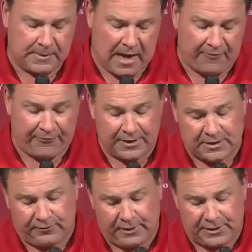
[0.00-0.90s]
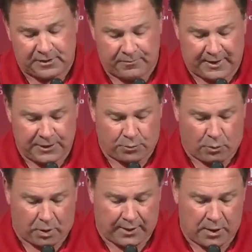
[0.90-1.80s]
Offensively, some things we're
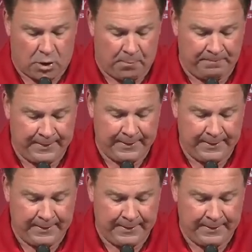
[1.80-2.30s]
working on.